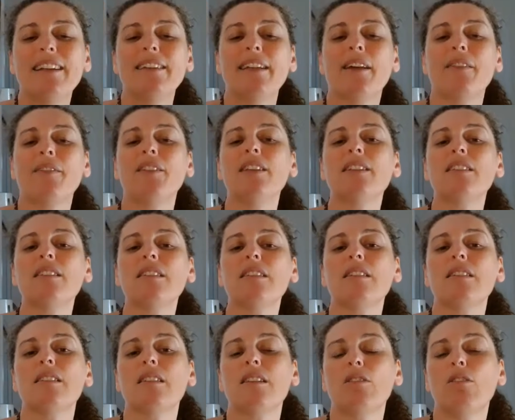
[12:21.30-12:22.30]
Now, this
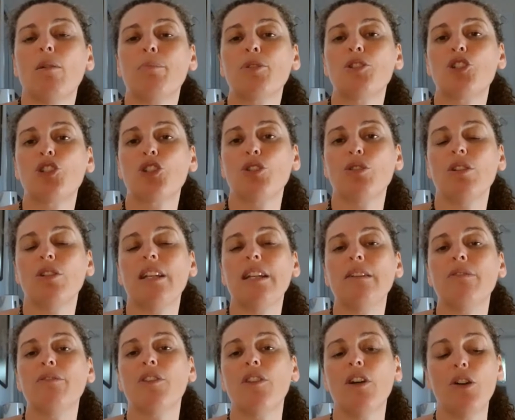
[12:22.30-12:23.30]
is an opportunity
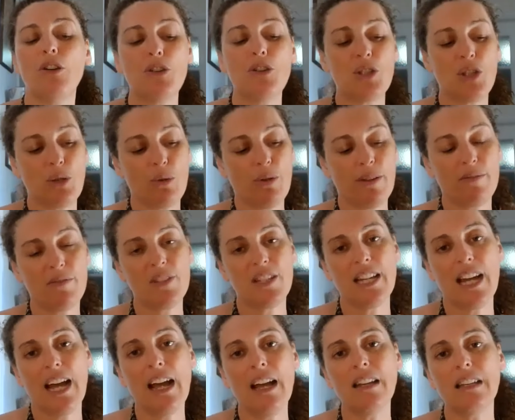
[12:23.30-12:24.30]
for those who have
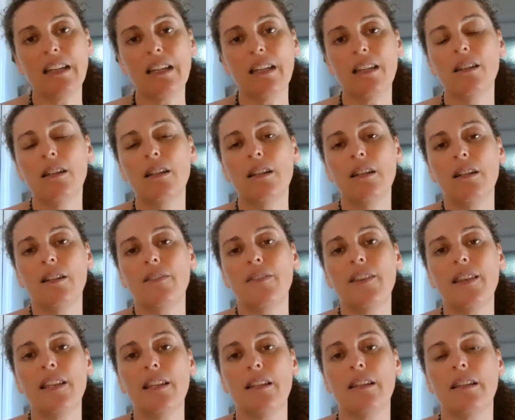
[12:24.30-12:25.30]
done
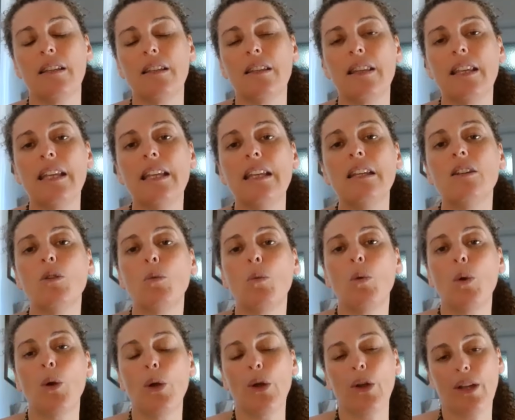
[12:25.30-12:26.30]
the, the inner
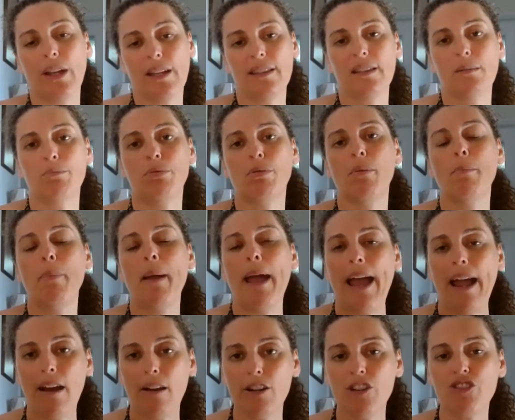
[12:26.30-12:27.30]
work and the
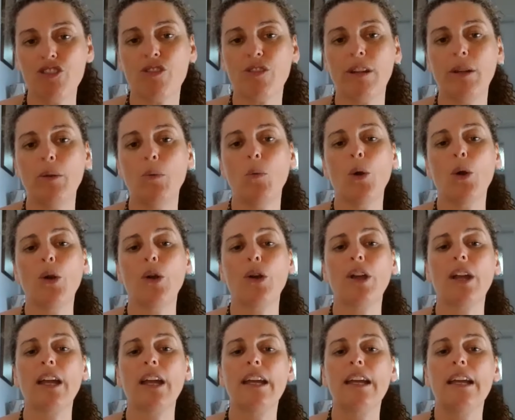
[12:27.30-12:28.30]
preparatory
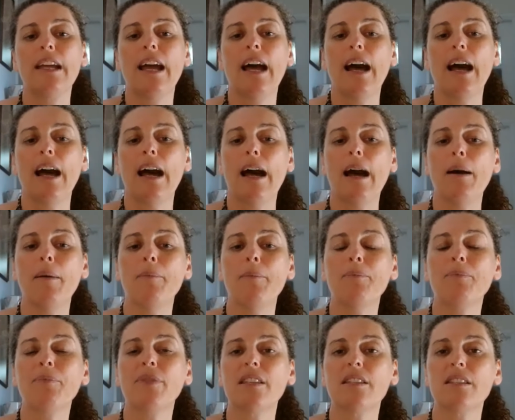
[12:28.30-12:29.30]
work.
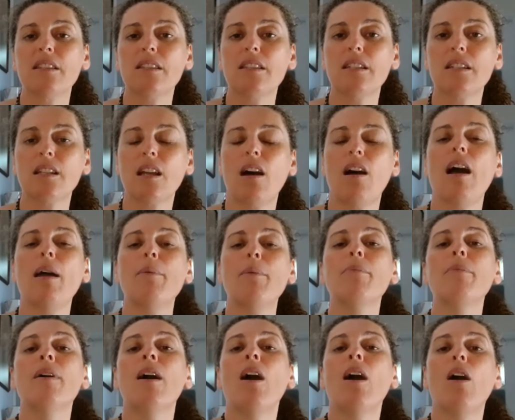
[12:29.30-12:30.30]
Um, this is a
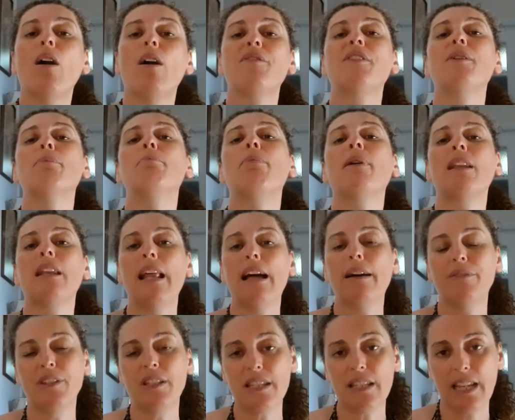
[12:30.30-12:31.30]
time of the
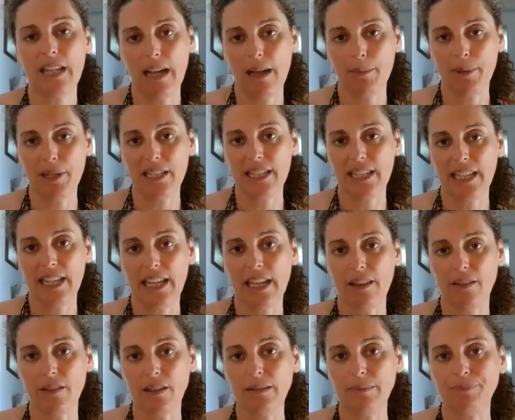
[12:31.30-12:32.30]
beloveds coming
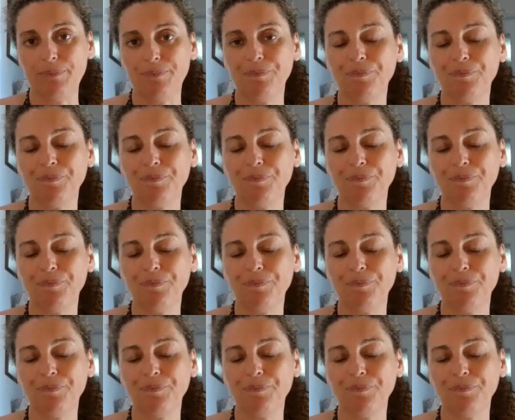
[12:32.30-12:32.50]
together.